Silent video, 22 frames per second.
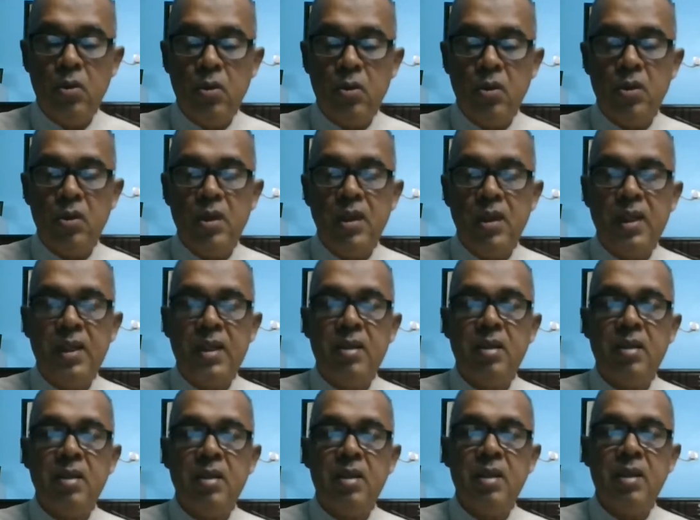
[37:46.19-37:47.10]
so that
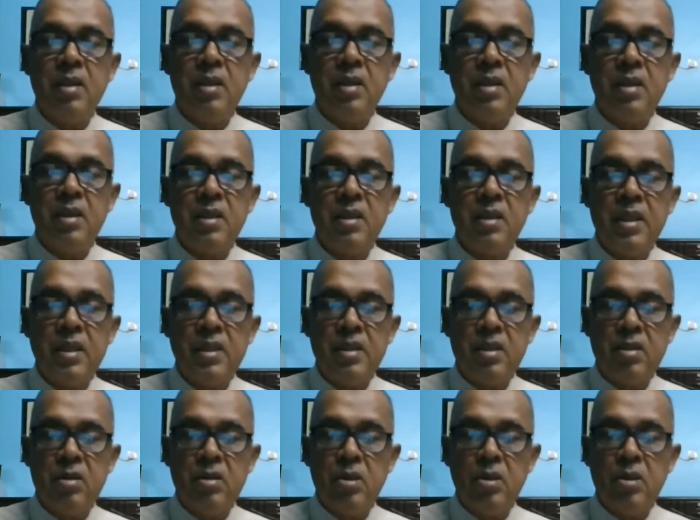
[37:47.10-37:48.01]
such
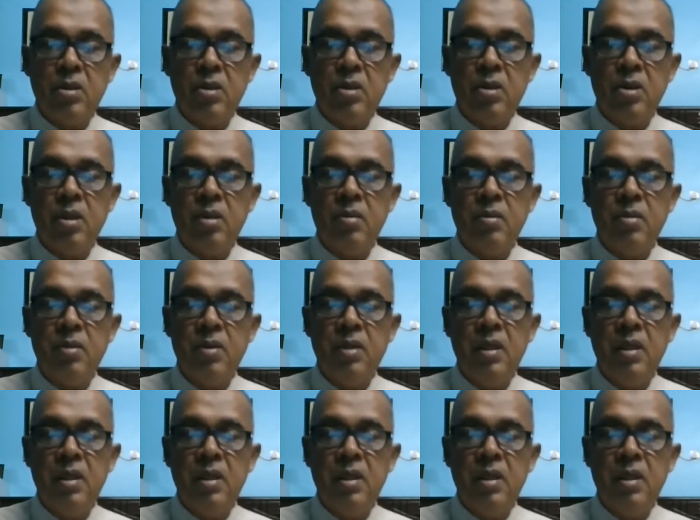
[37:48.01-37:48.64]
sort of